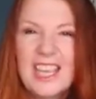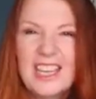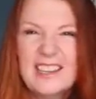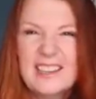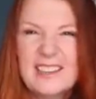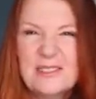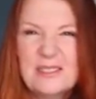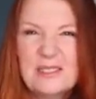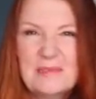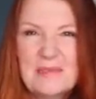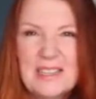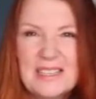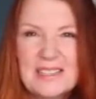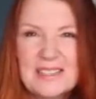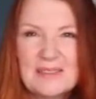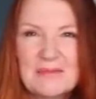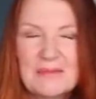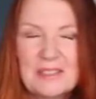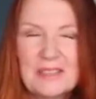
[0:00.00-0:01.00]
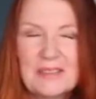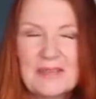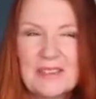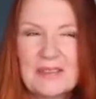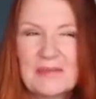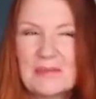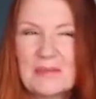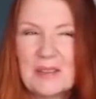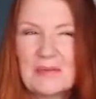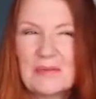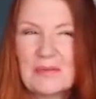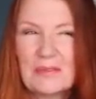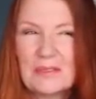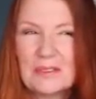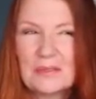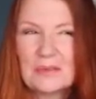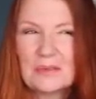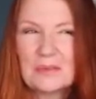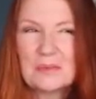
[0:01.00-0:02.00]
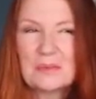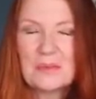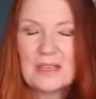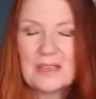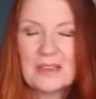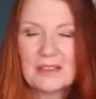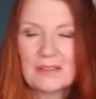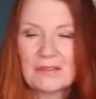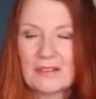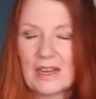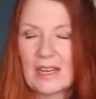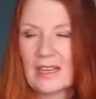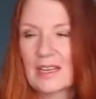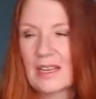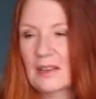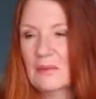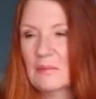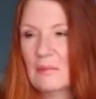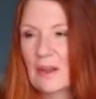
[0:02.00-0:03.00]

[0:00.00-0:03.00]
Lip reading: You know, when you meet someone you've never met before, it's always a bit nerve-wracking,